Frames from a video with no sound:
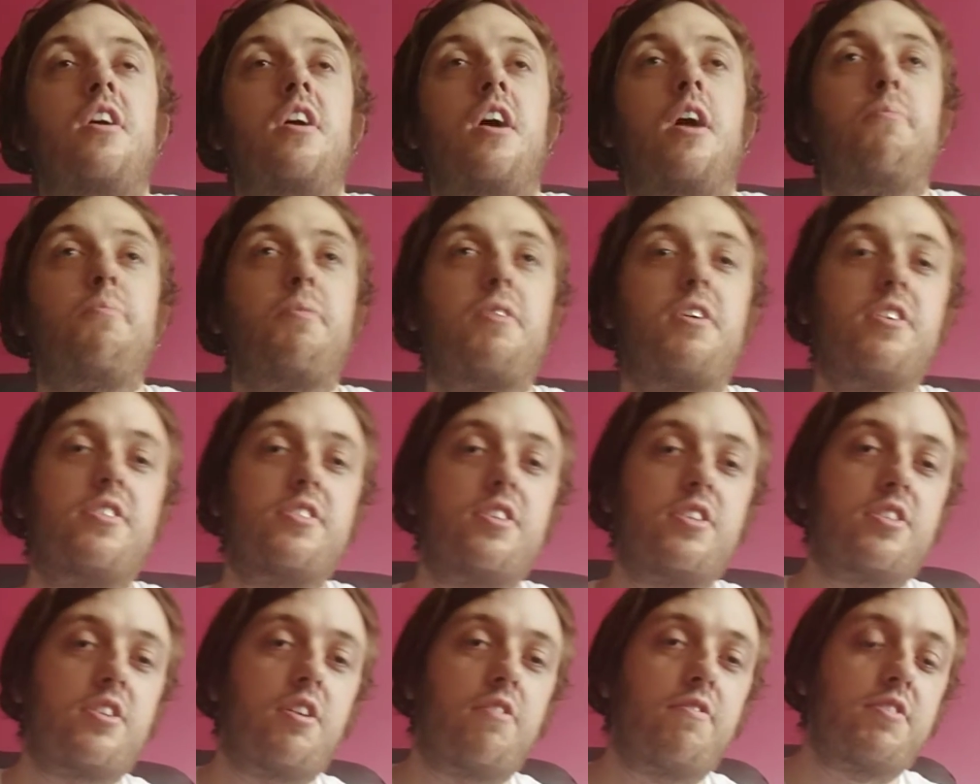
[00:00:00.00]
And because
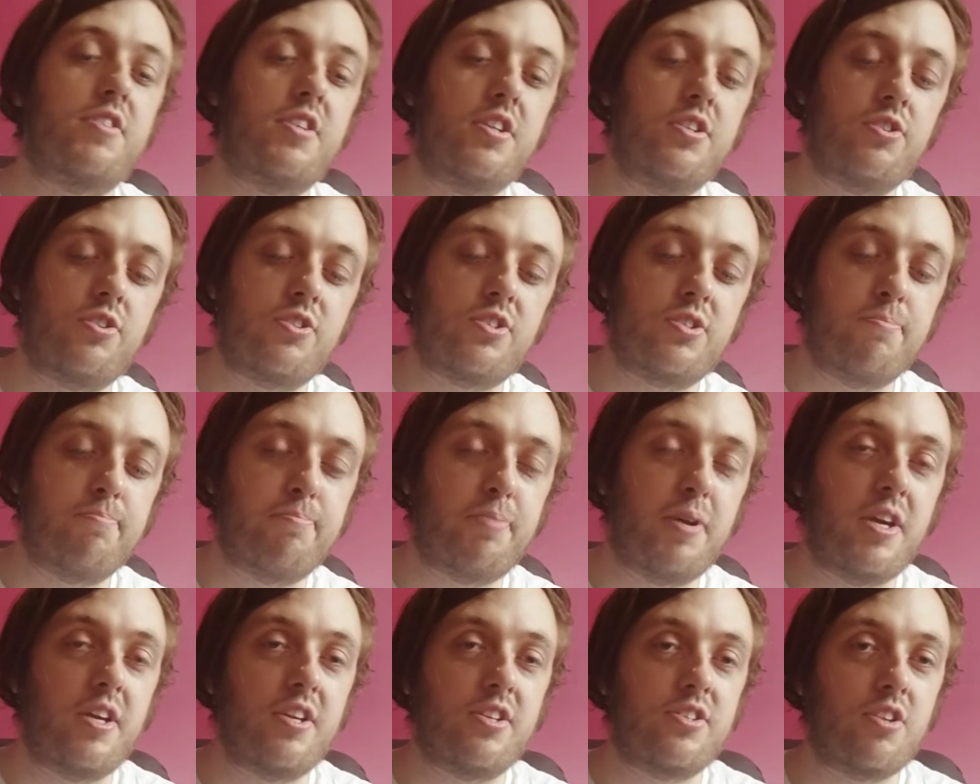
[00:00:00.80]
it's obviously just a
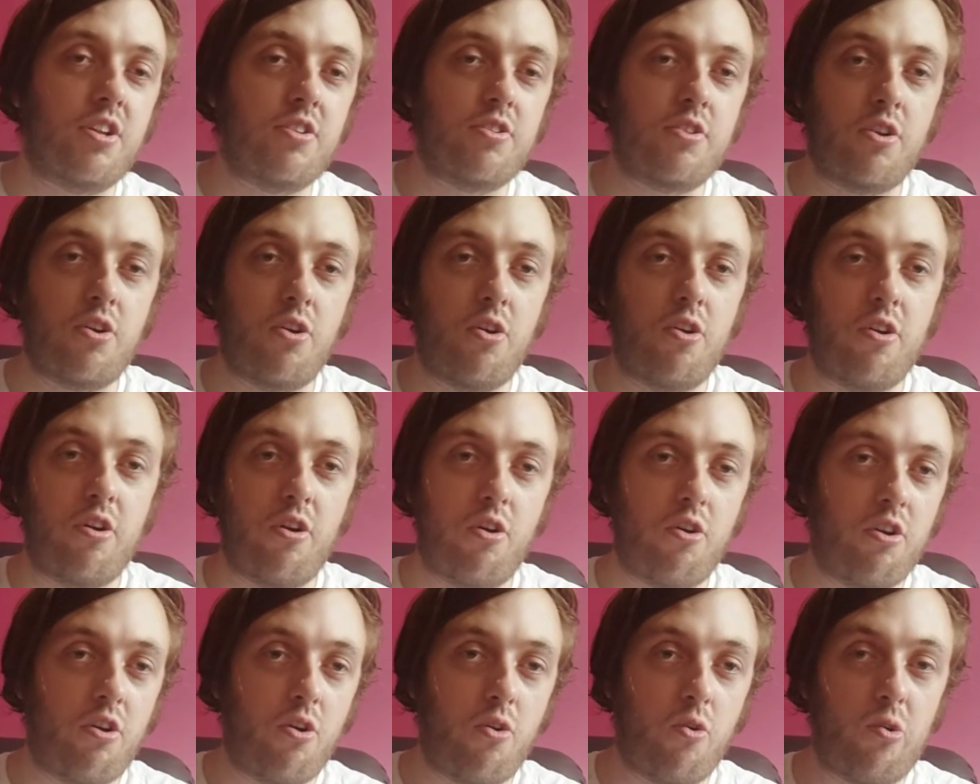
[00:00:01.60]
bit, it's not the
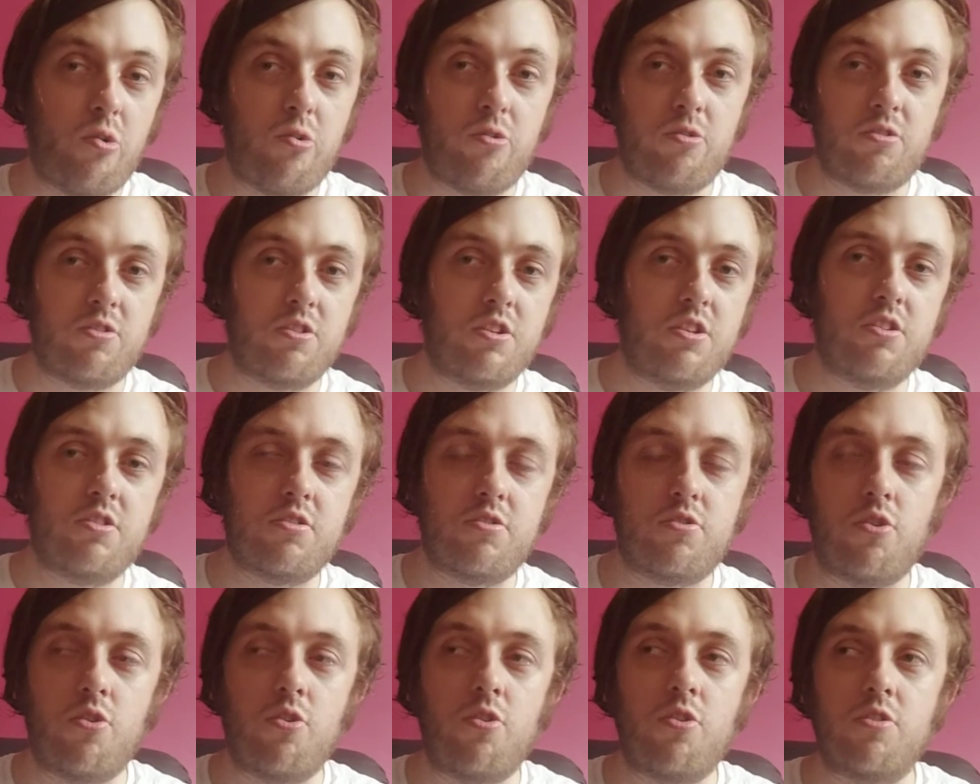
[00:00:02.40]
whole
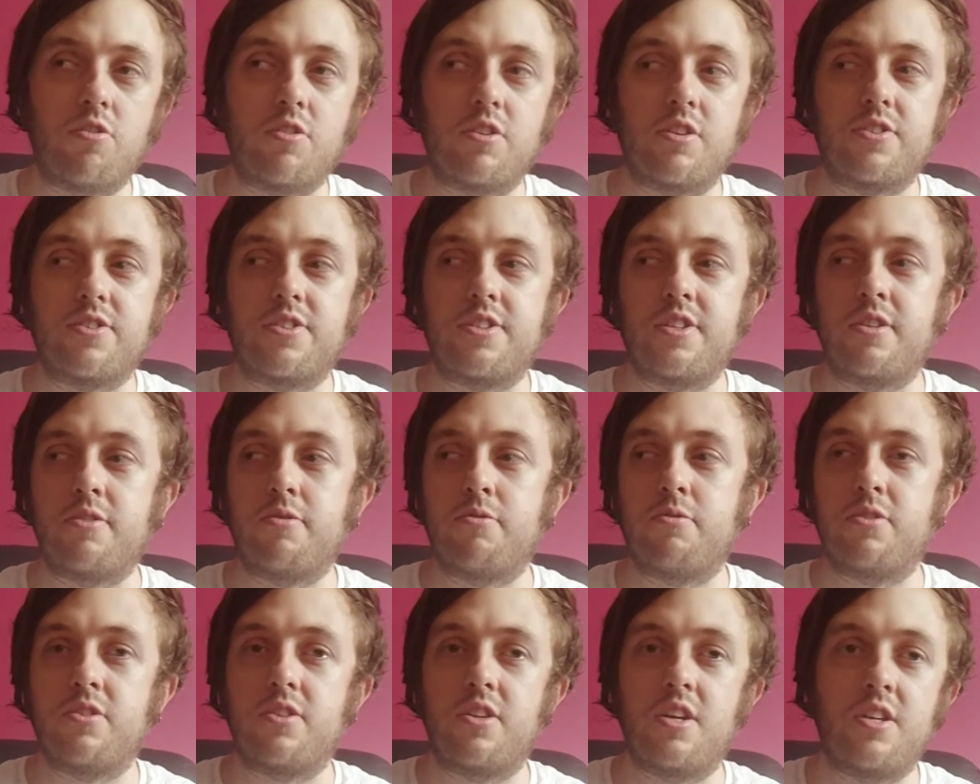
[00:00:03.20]
chorus,
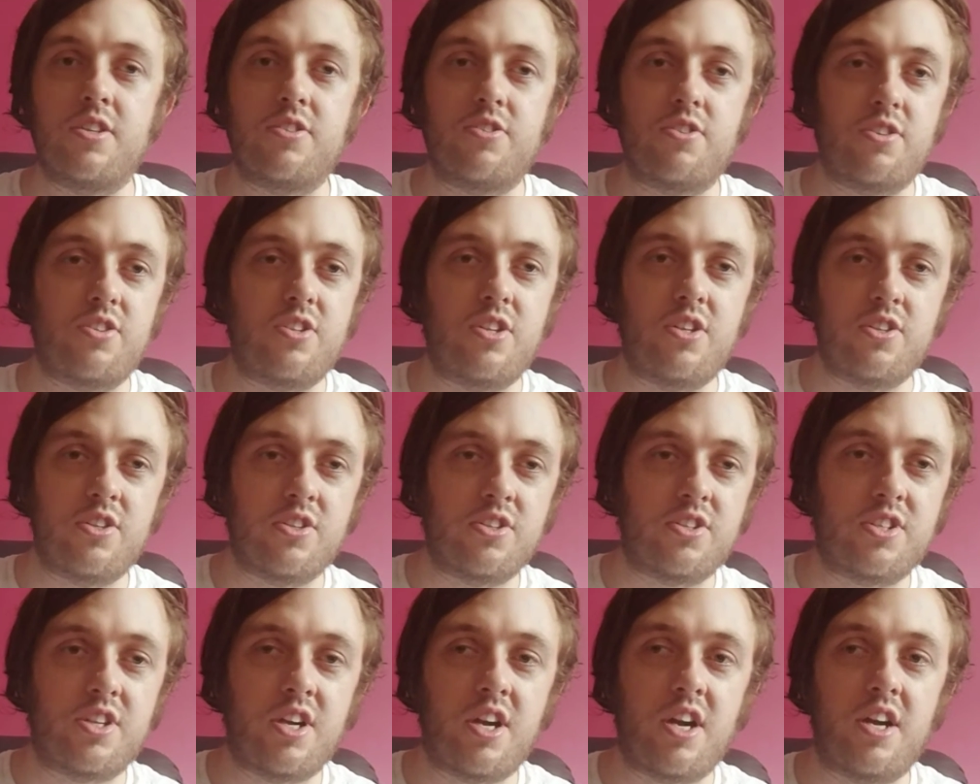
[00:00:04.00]
it's just at the
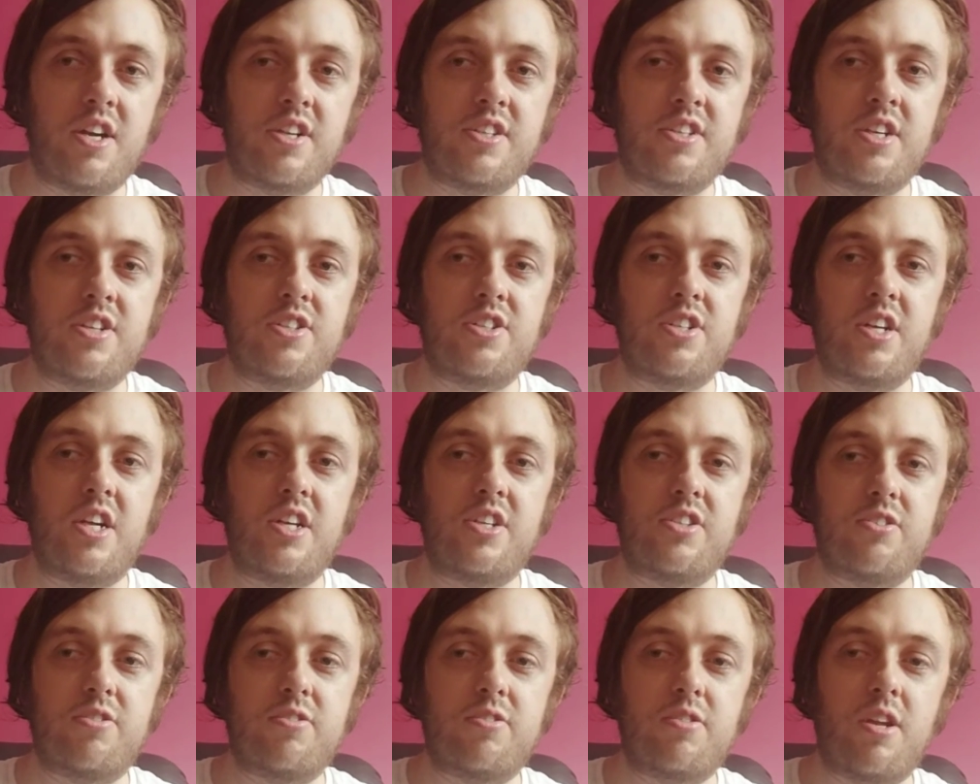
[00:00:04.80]
start she
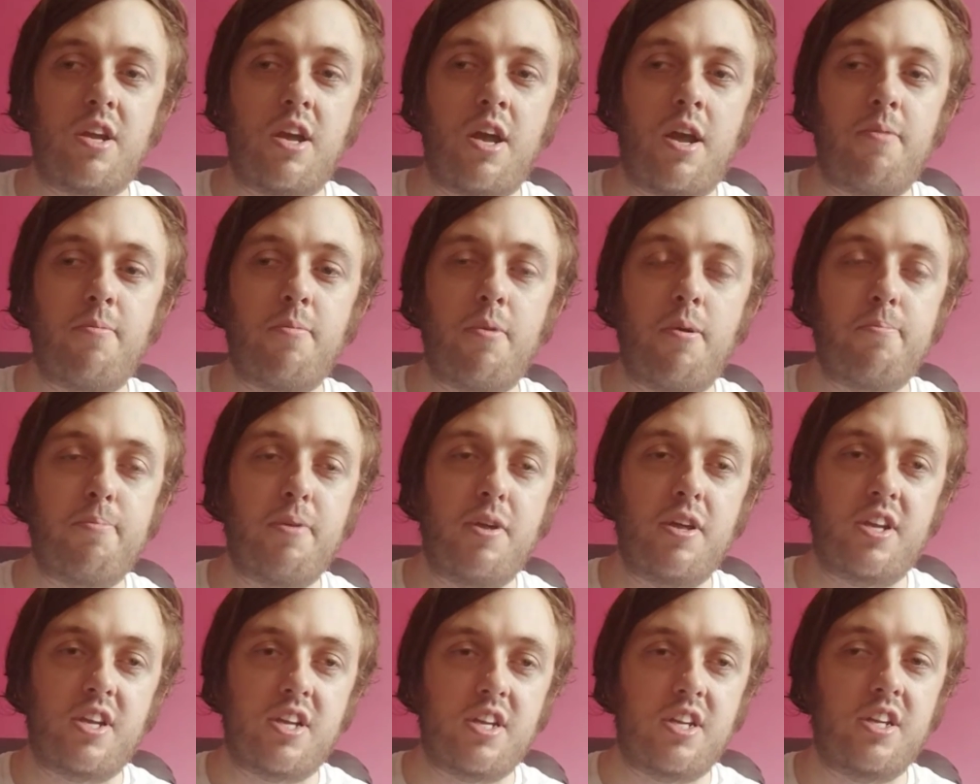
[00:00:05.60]
has a
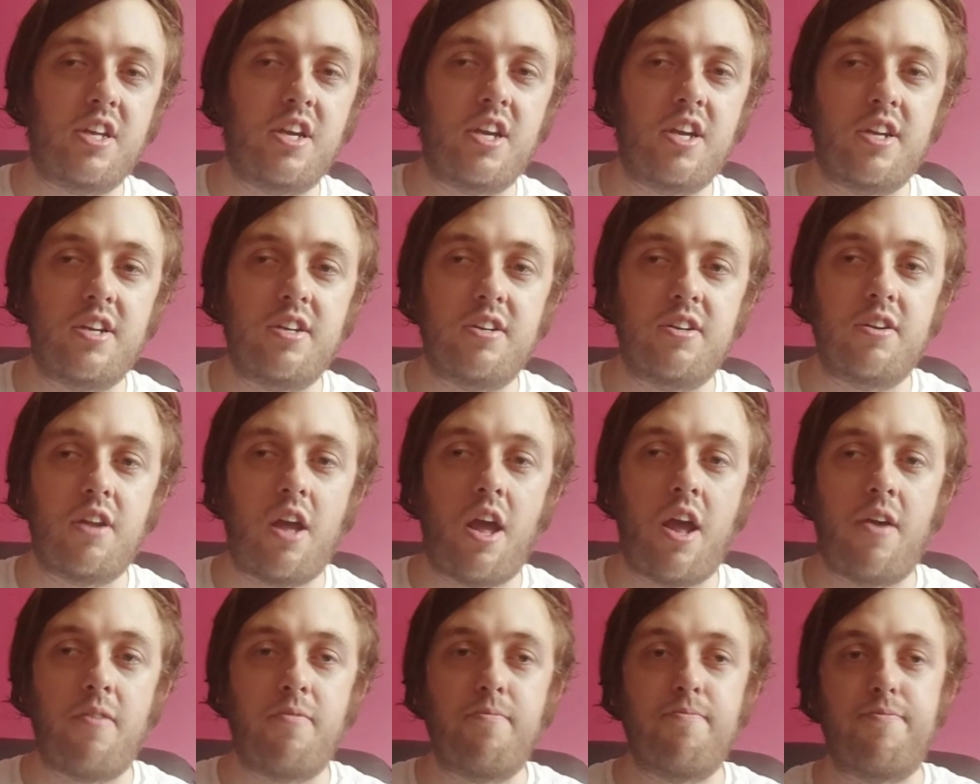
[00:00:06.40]
bit of clean,
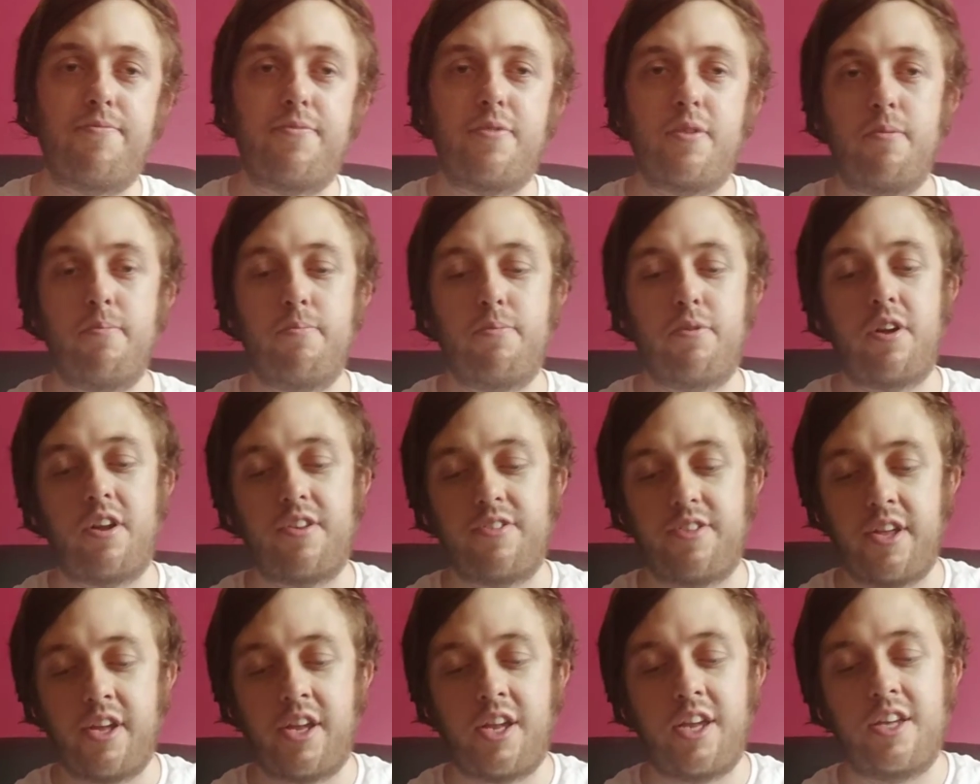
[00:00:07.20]
but I
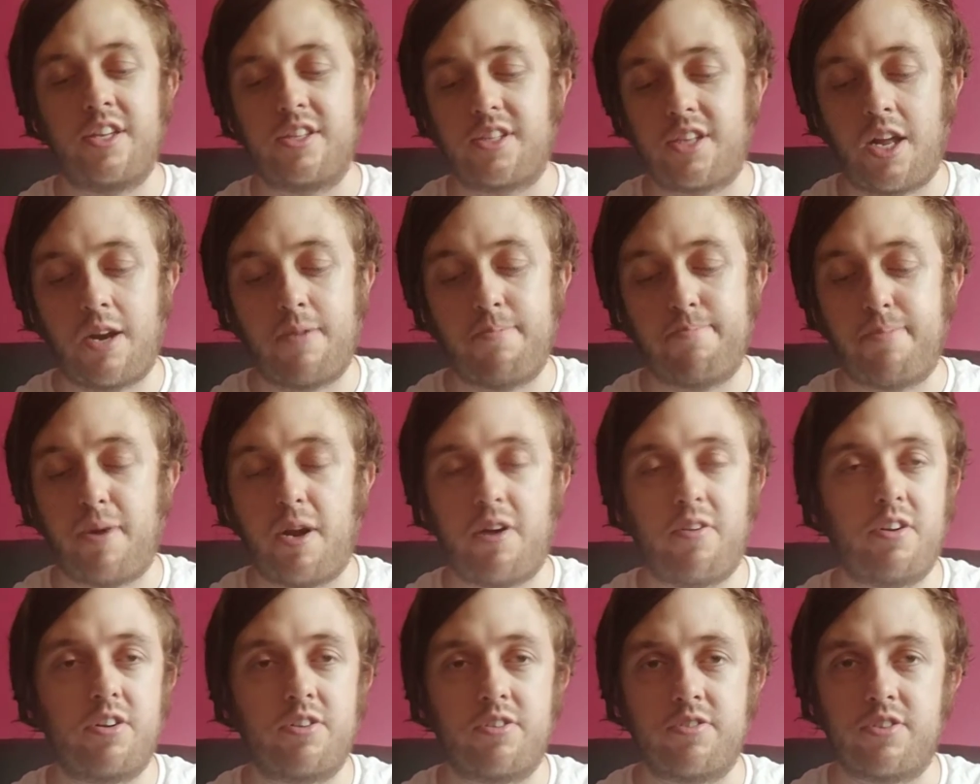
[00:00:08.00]
think it is kind of
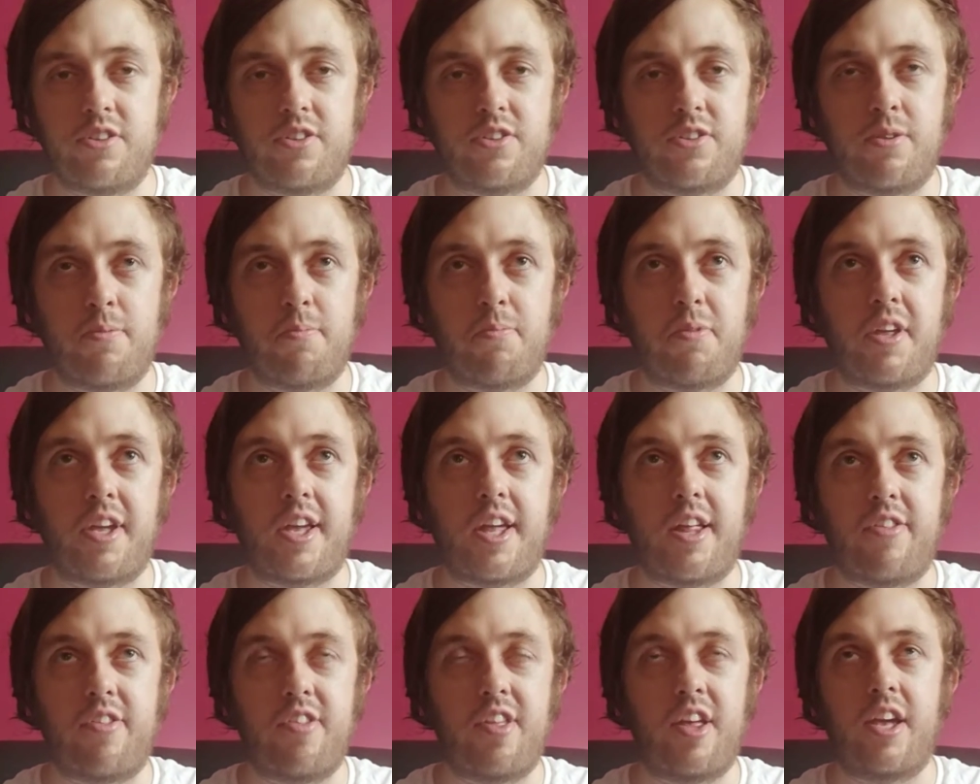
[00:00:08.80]
buried under something,
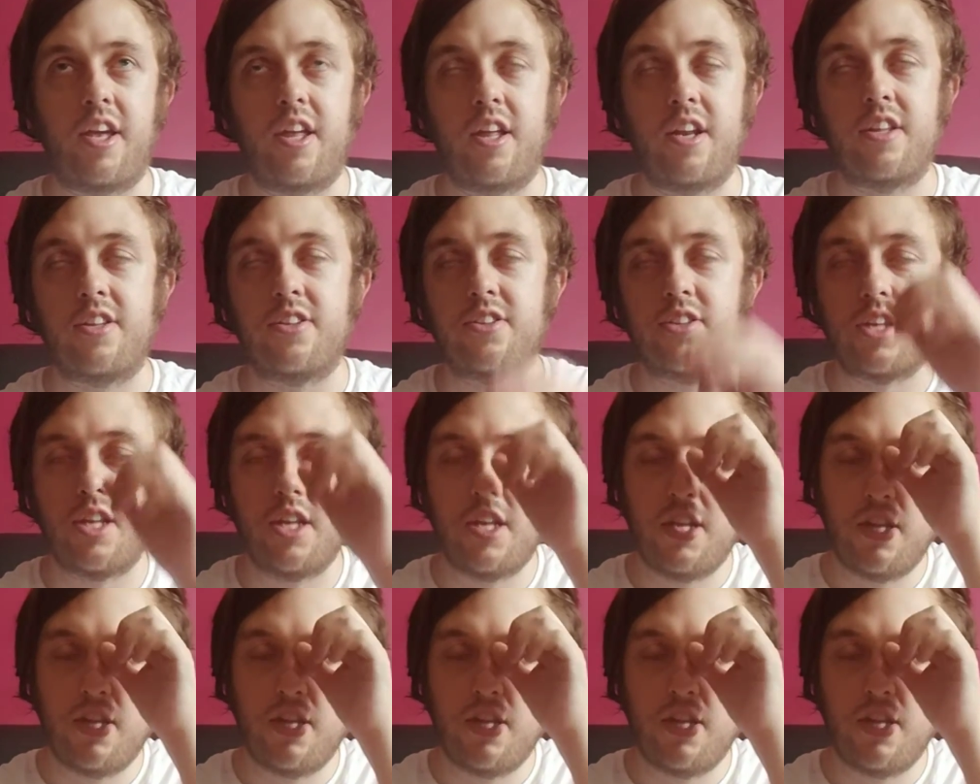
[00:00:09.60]
I think it is.